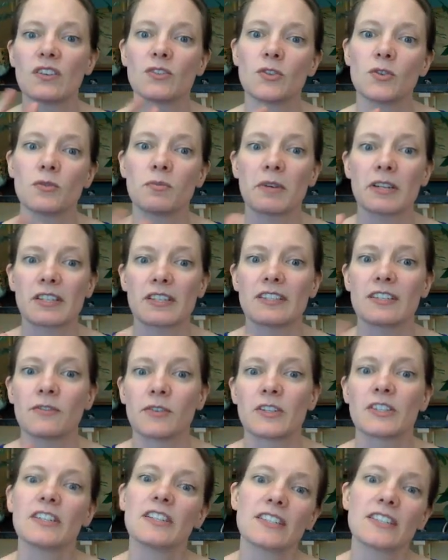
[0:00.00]
toothpicks at
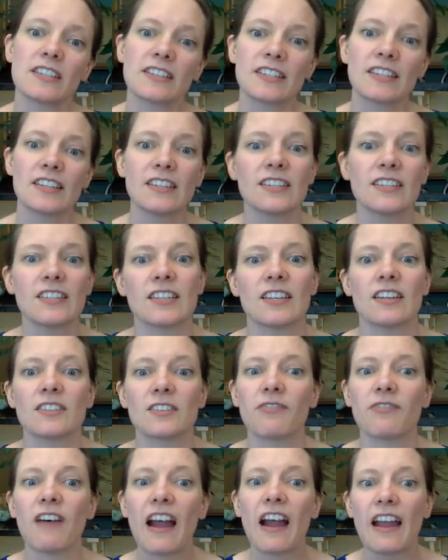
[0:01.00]
different distances to
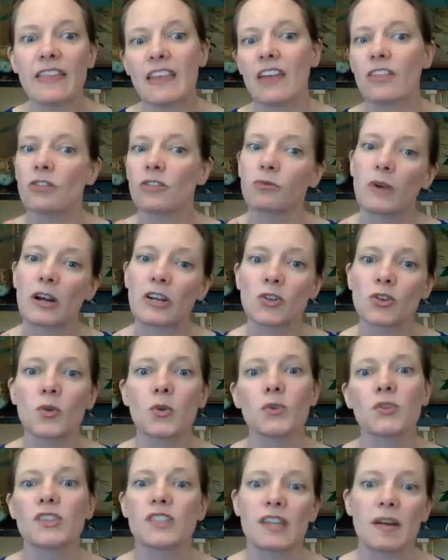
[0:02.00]
find that
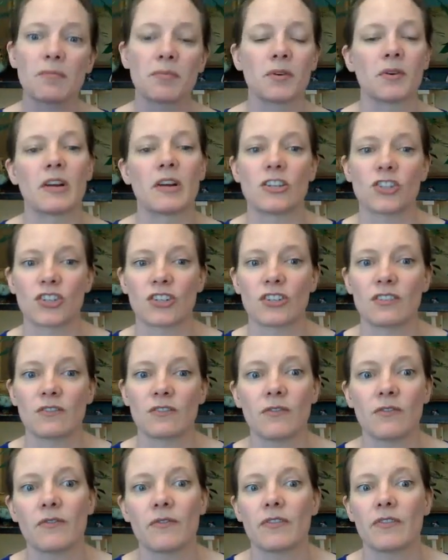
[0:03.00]
threshold separation.
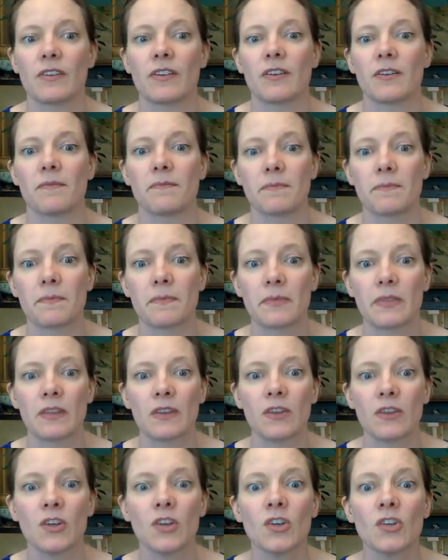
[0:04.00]

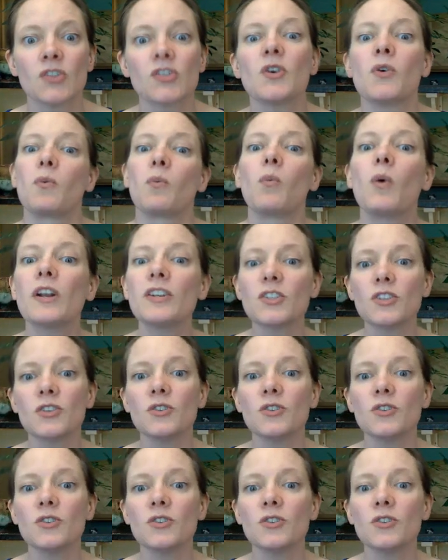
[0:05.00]
So once